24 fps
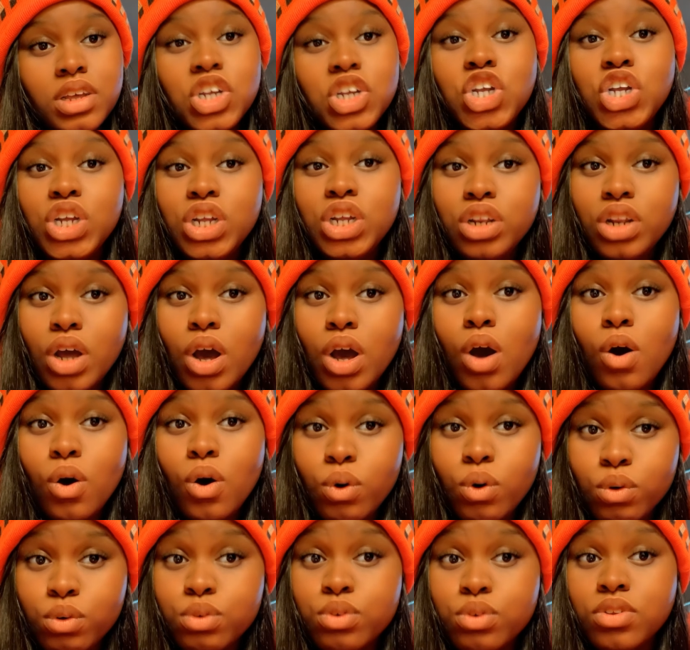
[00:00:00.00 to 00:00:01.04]
She
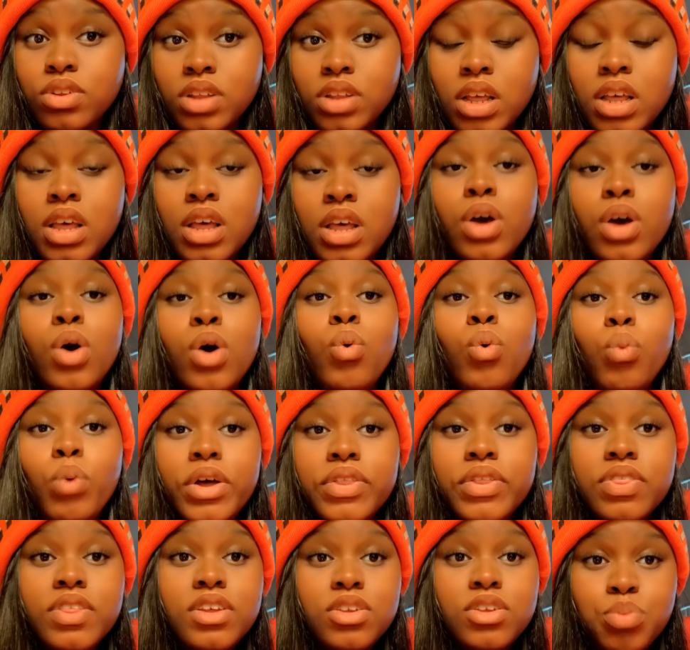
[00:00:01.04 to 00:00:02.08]
knows
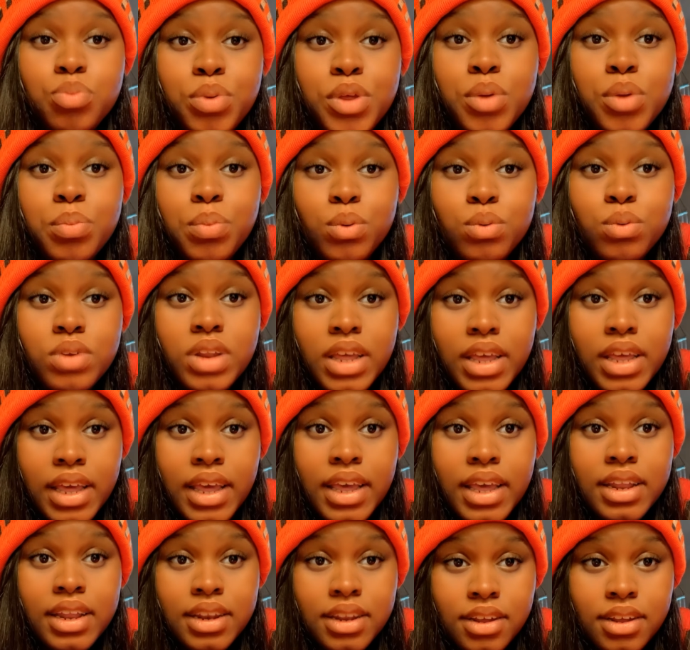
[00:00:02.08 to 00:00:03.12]
what these people
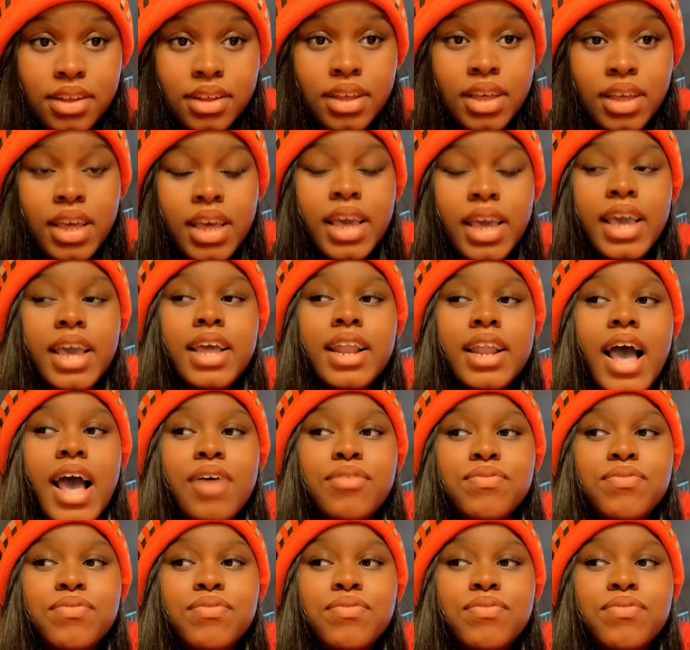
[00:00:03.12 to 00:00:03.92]
did. And I